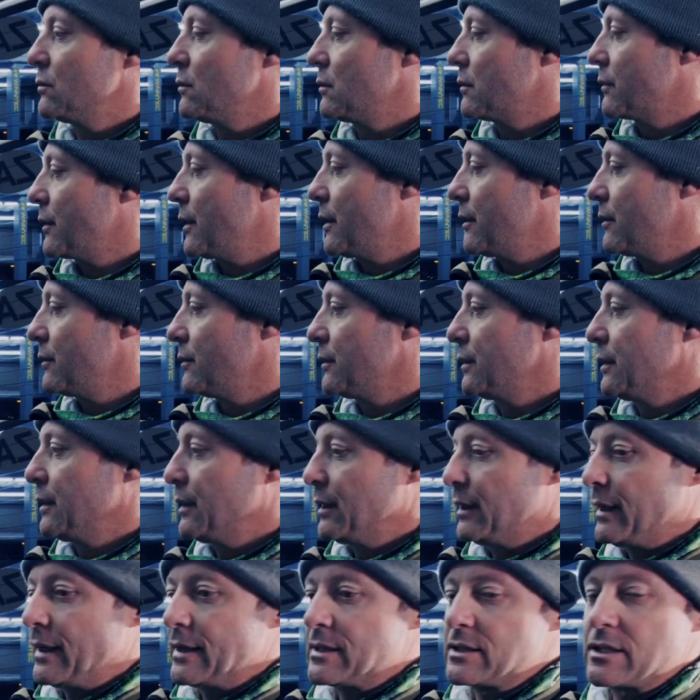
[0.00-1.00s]
although
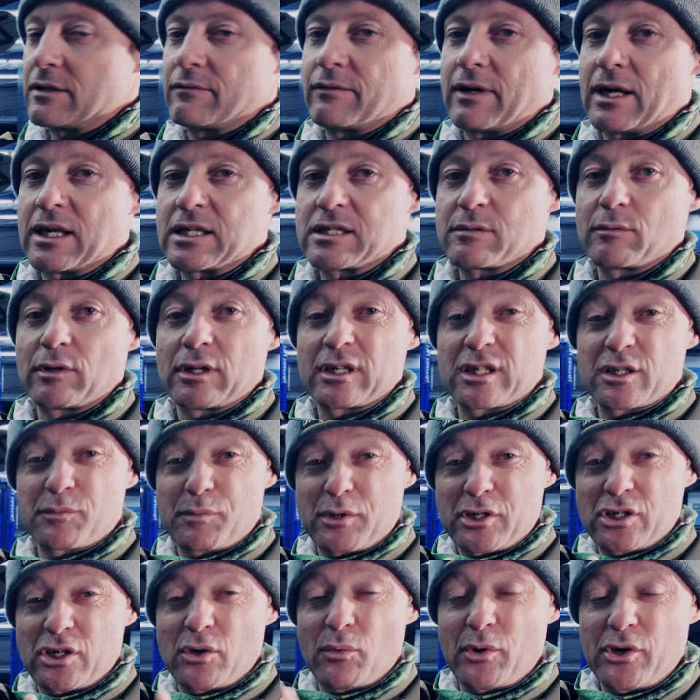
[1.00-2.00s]
it's advisable, and
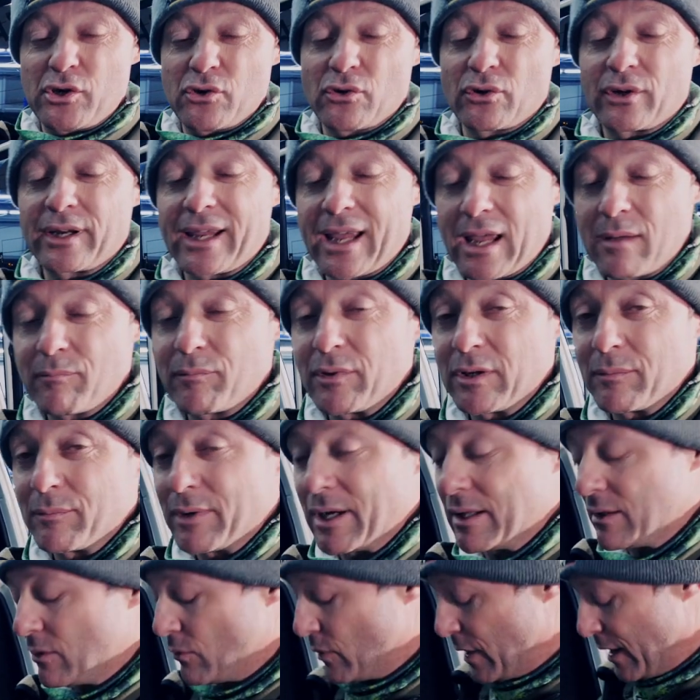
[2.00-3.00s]
especially when you're camping,
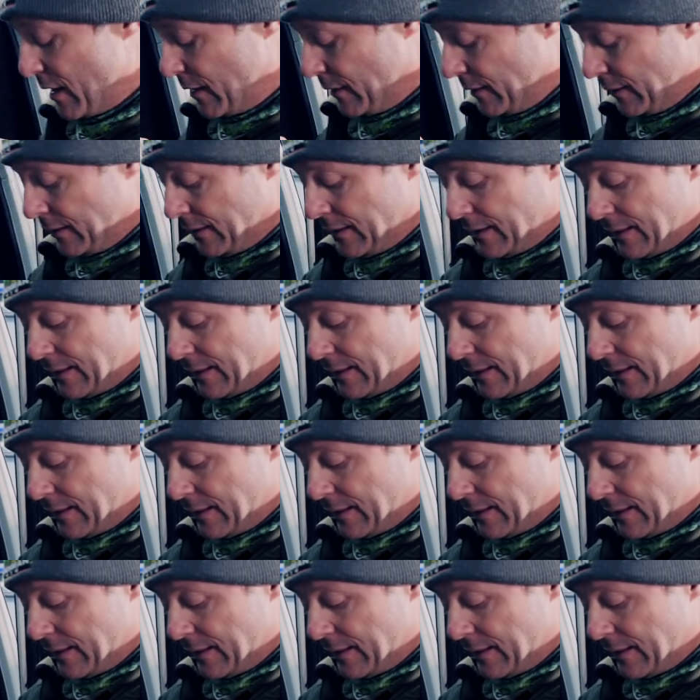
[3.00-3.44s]
by the way.